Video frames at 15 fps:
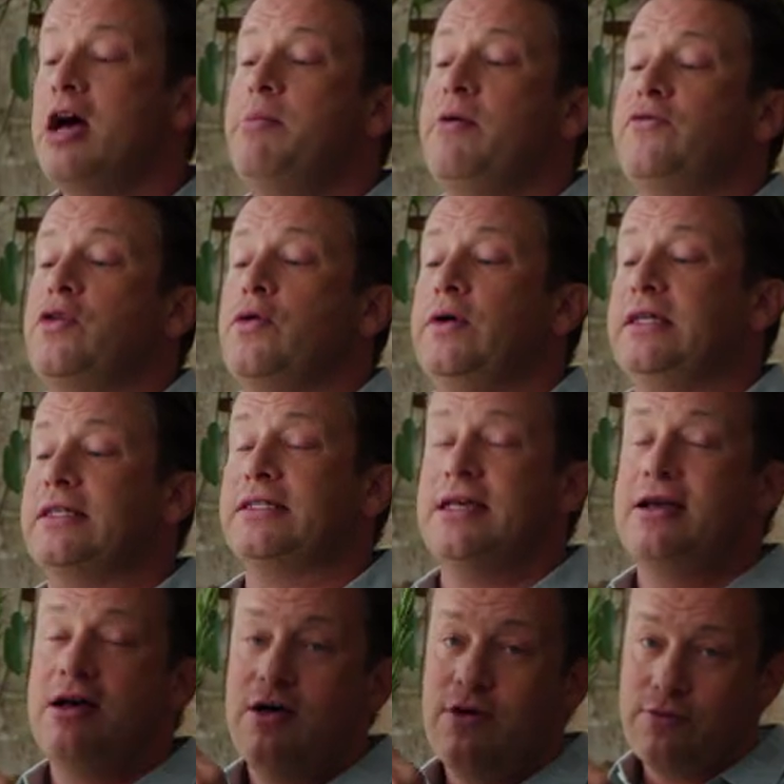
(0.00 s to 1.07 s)
of choice,
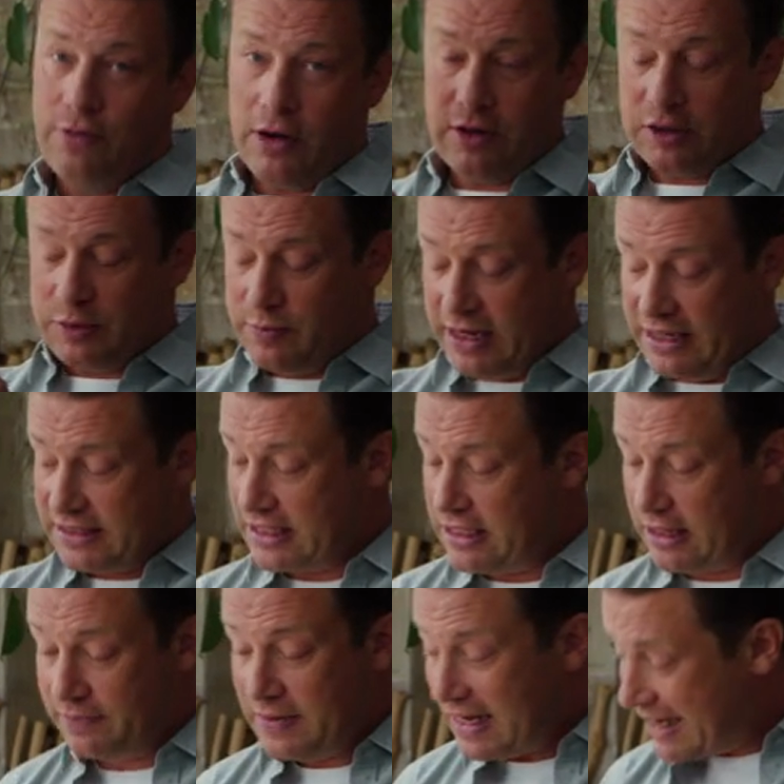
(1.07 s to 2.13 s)
rosemary. So look,
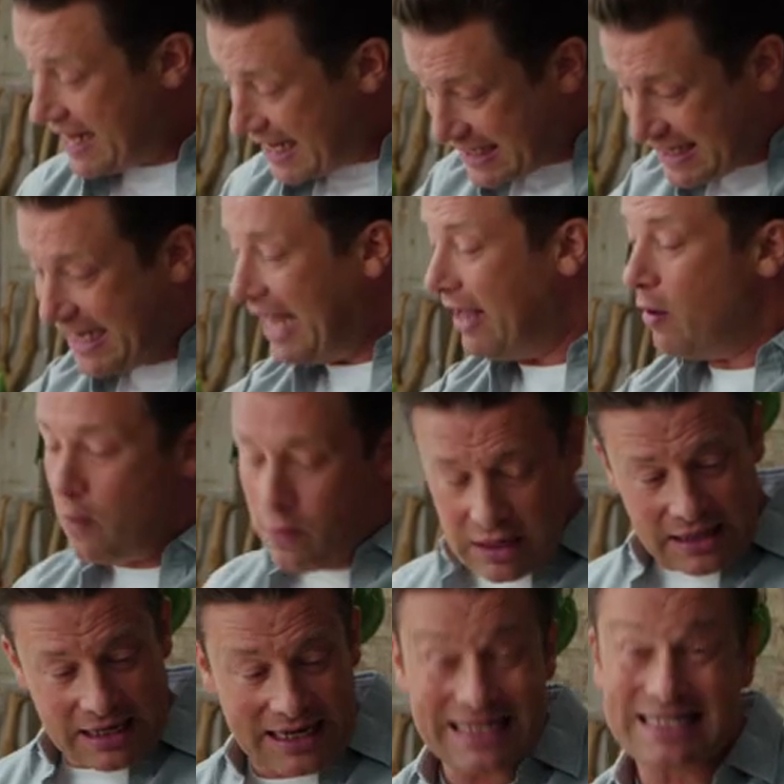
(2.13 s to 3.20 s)
let's get all of
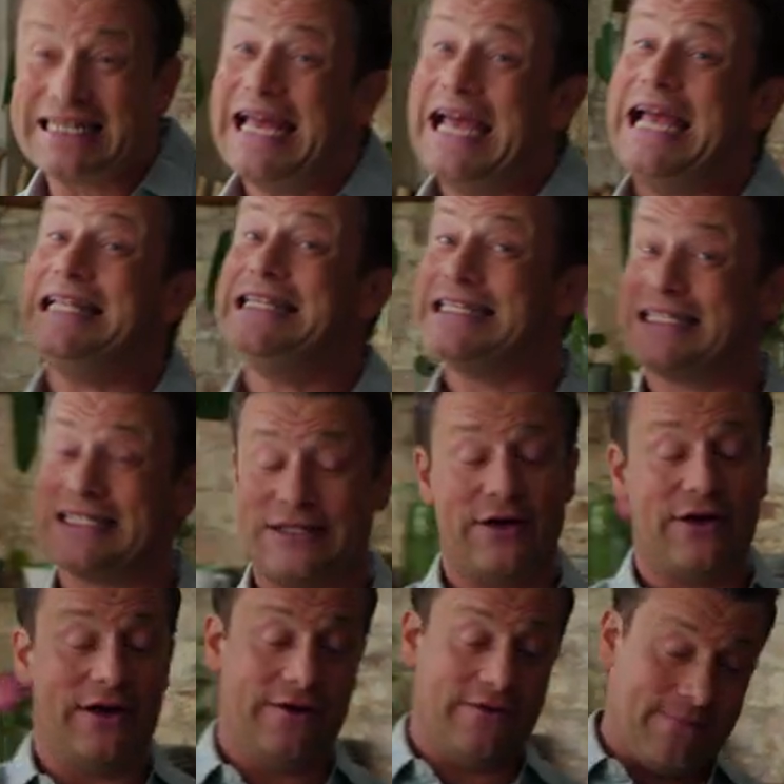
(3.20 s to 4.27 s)
this in
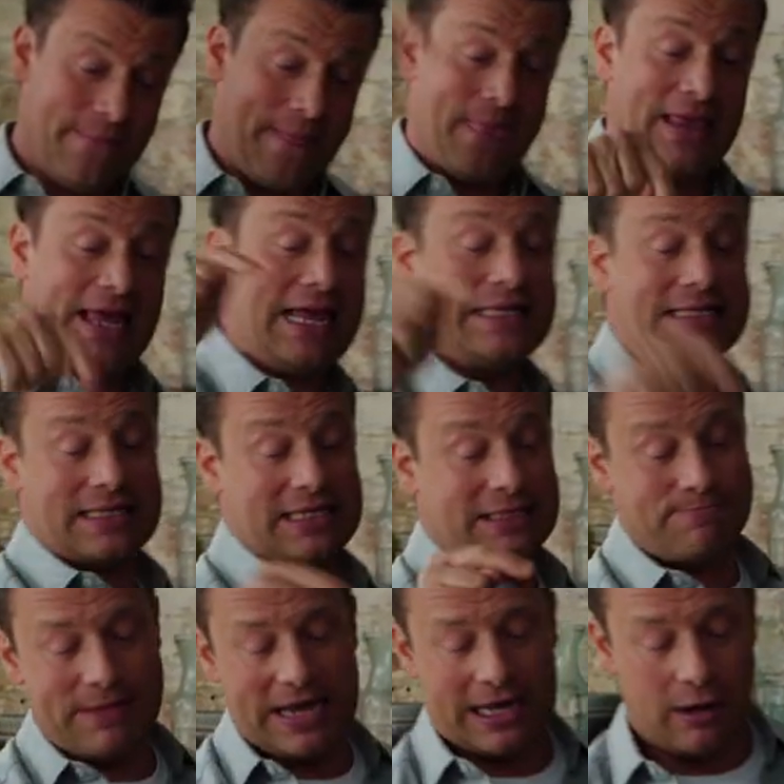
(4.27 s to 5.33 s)
style into this
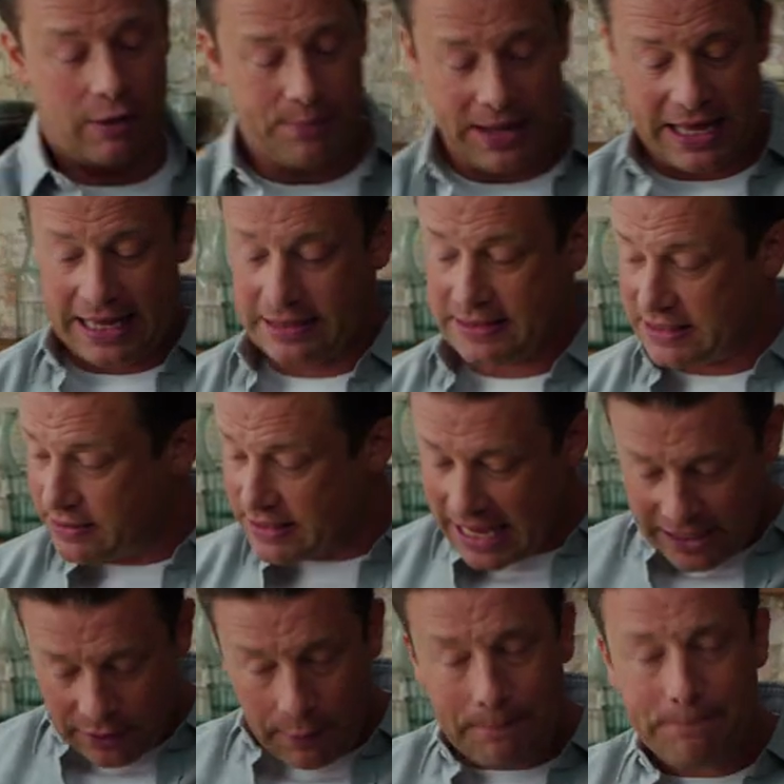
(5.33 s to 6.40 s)
big old pan. So get
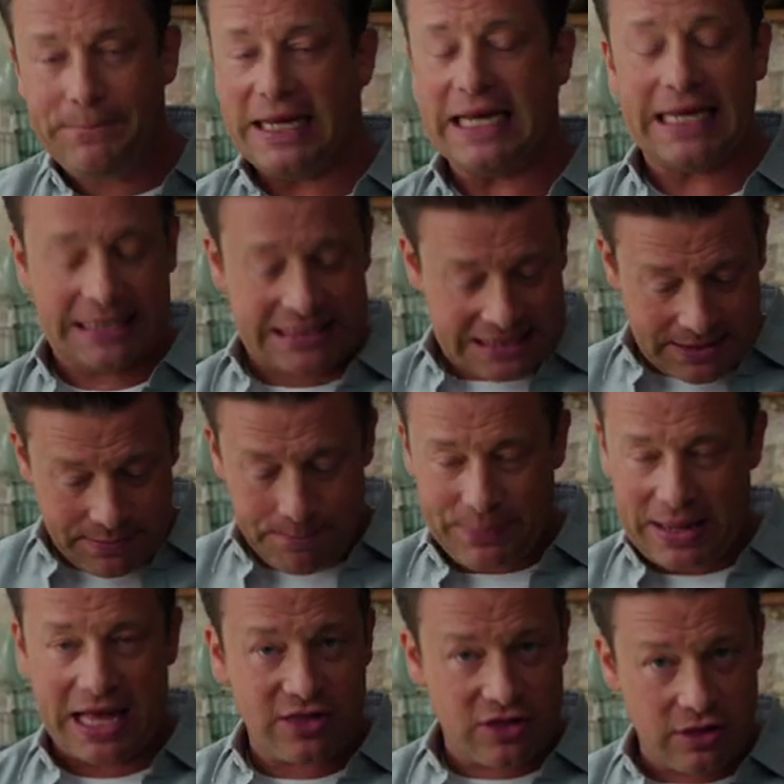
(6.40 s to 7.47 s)
your biggest batch